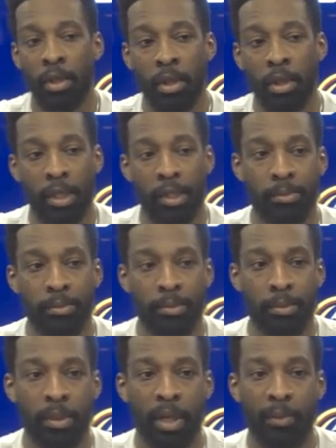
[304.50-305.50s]
um,
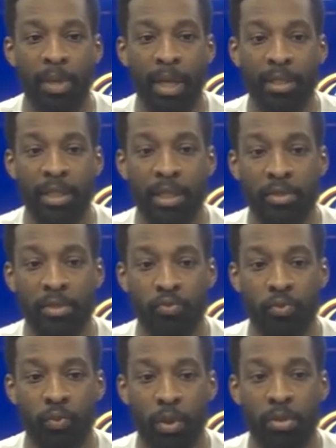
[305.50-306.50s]
I mean, I think he's
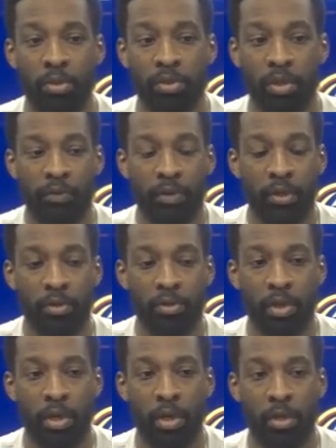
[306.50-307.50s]
well deserving of those
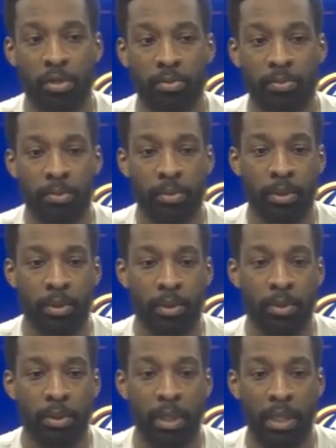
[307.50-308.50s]
calls,
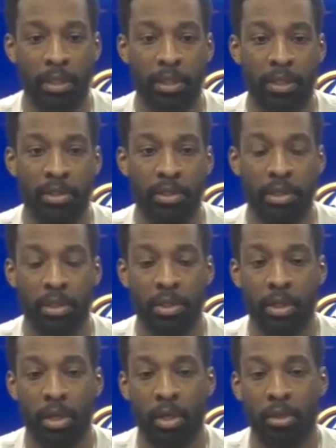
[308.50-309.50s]
uh, and I think he should get the
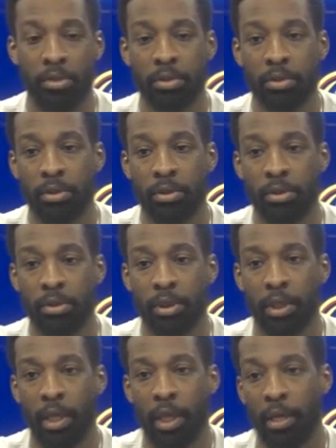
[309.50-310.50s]
calls. Uh, and
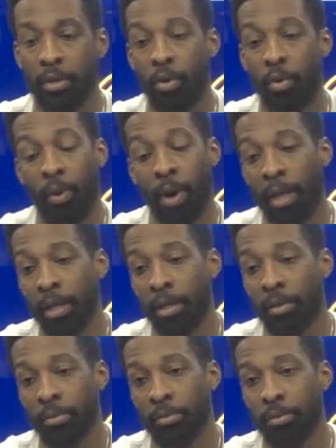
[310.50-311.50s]
I, I, don't know why they
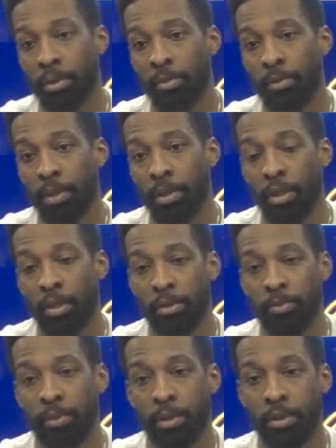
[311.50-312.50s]
don't they don't make the calls,
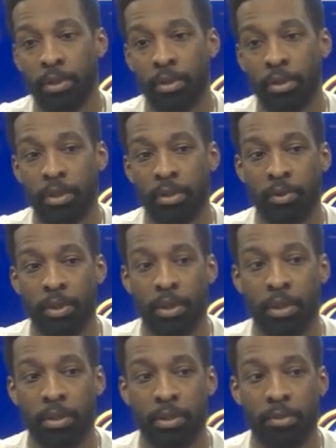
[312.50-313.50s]
but you know it is what it
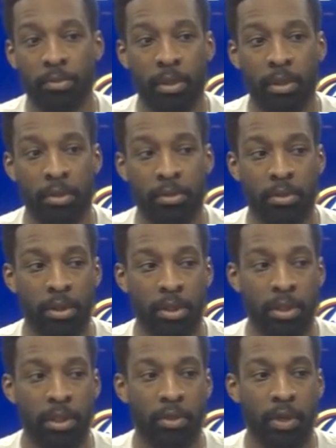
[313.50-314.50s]
is. And but he
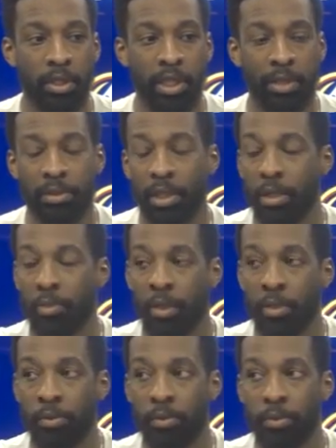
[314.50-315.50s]
did a great job tonight of
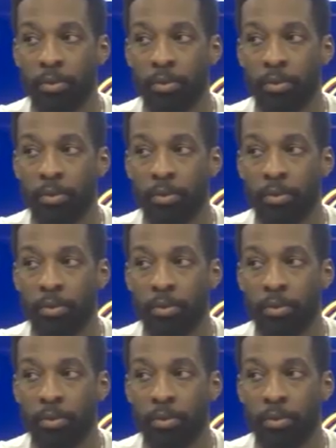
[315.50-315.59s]
playing through it.